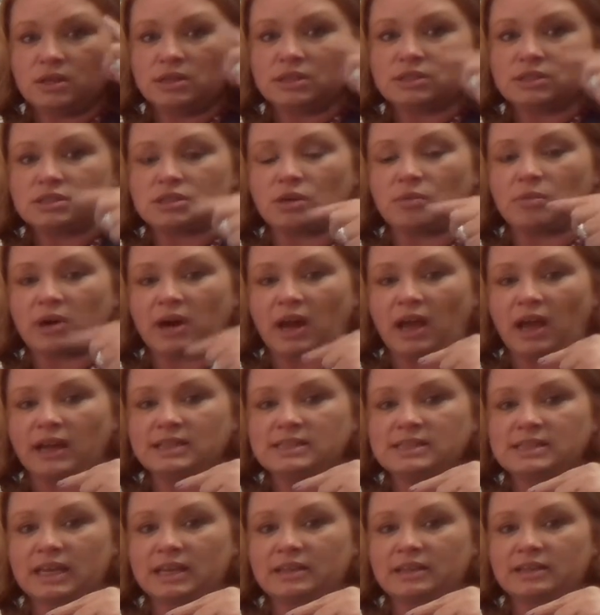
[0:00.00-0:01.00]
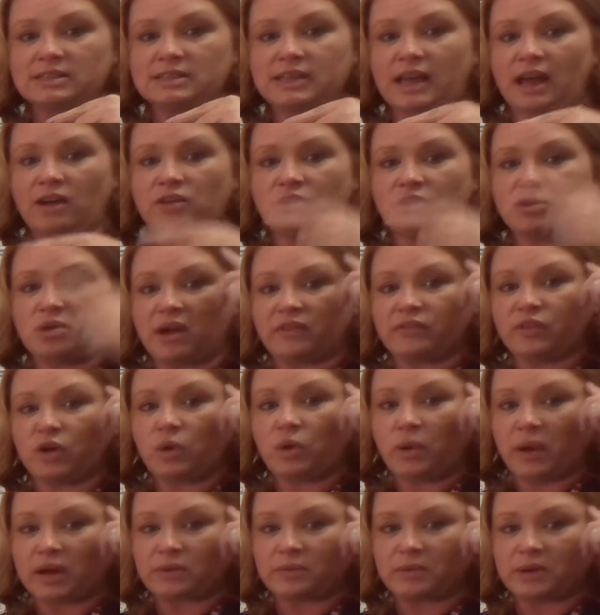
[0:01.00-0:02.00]
So when I say the sound, you have
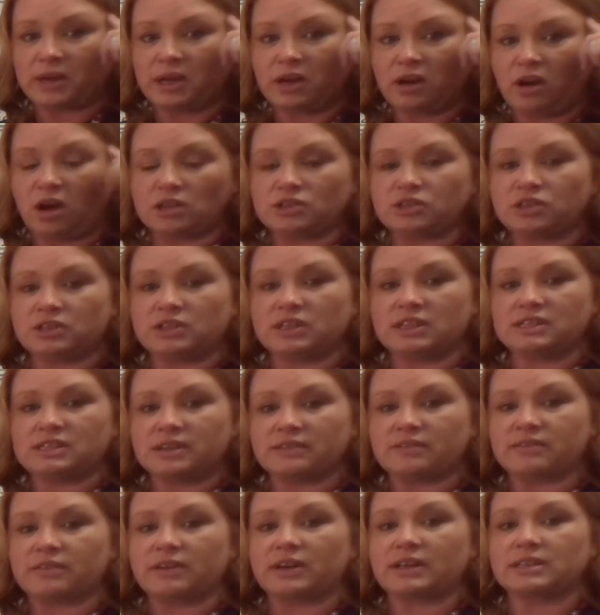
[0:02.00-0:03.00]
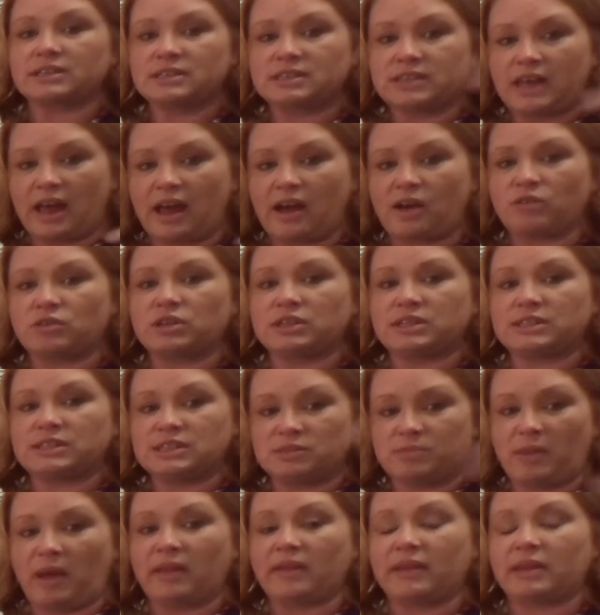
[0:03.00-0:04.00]
quick recall to the different sound and
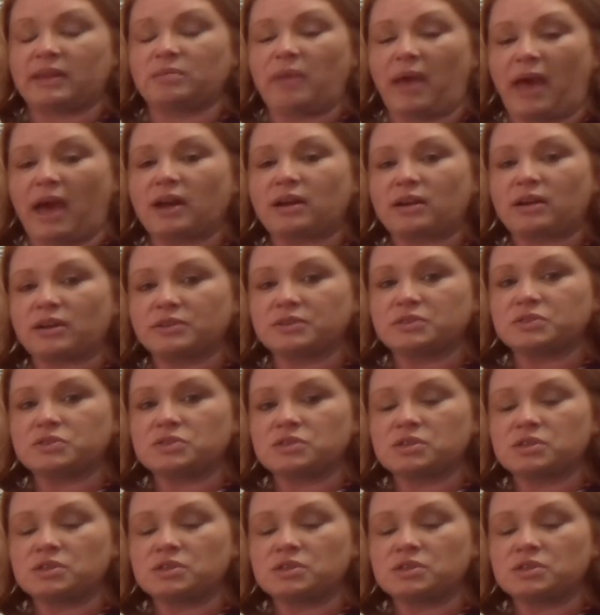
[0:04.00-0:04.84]
spelling patterns.